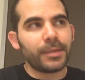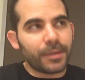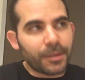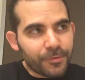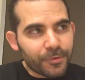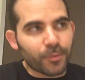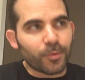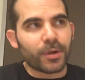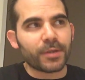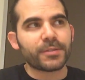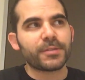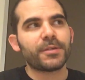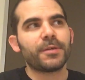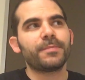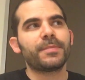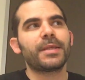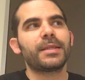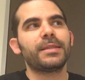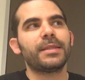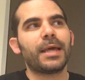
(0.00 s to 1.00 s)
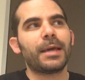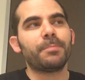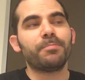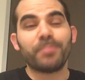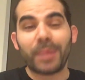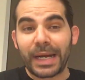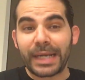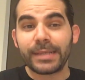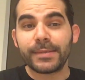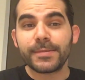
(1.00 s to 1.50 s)
If you want something that
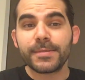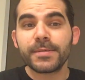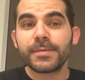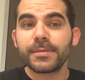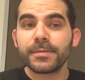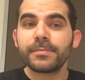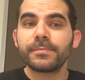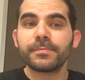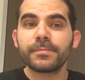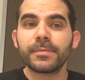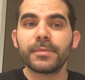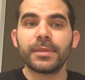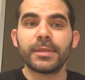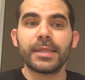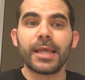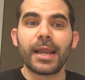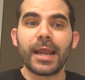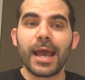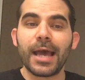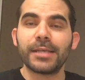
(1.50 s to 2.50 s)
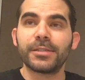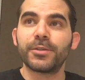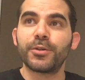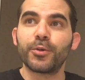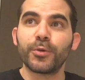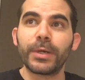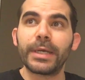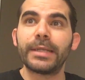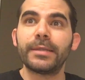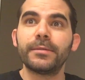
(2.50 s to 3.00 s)
bites, that has
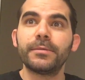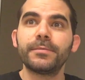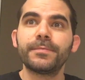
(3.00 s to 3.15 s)
grit,